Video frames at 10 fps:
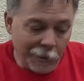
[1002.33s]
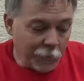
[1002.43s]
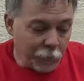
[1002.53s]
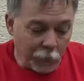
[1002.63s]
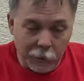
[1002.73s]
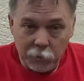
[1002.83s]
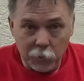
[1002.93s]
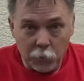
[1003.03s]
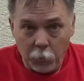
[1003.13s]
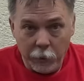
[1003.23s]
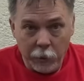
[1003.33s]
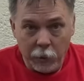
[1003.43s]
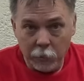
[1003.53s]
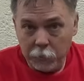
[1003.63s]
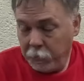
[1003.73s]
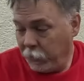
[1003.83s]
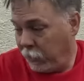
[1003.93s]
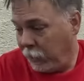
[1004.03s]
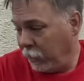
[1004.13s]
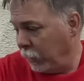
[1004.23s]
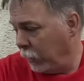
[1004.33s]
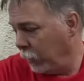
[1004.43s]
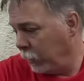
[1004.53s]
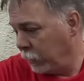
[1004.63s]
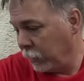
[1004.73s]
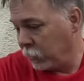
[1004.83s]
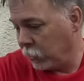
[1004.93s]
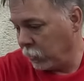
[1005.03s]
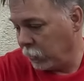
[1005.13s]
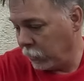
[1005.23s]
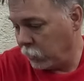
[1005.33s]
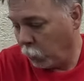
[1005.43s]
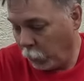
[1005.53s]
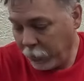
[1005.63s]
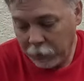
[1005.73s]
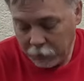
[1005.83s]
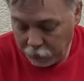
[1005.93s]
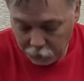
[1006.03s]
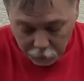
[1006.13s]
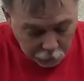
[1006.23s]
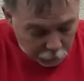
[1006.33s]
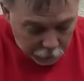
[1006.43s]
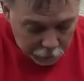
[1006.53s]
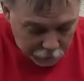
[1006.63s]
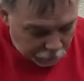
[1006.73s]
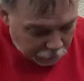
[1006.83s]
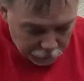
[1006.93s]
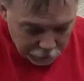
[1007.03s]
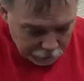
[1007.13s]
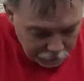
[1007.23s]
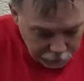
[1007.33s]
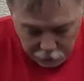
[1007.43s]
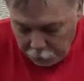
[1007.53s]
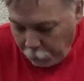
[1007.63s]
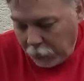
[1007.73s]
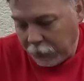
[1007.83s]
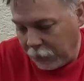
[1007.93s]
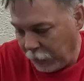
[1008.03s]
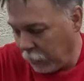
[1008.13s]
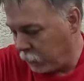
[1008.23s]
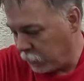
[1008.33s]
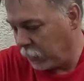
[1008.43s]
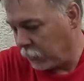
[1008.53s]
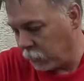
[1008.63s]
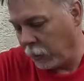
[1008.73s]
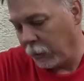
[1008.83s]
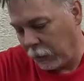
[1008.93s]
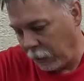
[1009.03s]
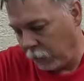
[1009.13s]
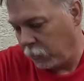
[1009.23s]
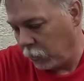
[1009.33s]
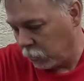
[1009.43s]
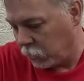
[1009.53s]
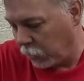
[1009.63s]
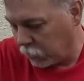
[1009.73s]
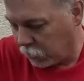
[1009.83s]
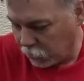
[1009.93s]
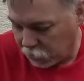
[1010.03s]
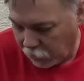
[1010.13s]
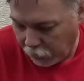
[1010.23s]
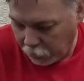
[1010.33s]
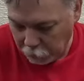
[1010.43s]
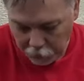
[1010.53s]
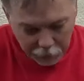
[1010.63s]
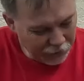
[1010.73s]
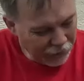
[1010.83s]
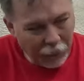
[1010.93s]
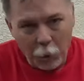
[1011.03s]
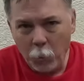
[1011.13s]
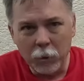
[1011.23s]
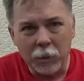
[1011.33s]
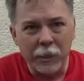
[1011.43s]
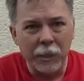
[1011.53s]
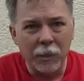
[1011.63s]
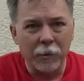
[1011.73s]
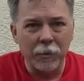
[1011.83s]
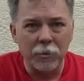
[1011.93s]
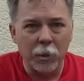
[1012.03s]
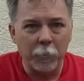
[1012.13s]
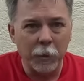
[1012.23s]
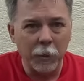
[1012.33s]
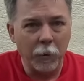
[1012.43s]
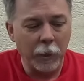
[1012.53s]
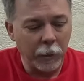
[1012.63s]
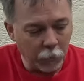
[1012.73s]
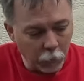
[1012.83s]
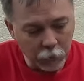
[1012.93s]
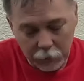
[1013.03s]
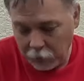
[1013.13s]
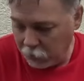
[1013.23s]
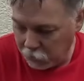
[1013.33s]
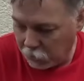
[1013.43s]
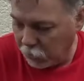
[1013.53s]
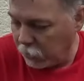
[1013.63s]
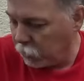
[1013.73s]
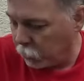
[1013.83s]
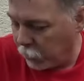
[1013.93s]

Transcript: And for less than $20 for the kit, that's a that's a win. And, and really, you probably didn't have to take the tank out. You could have set it to the side, but I want to clean all this up anyway. I want to get it as clean as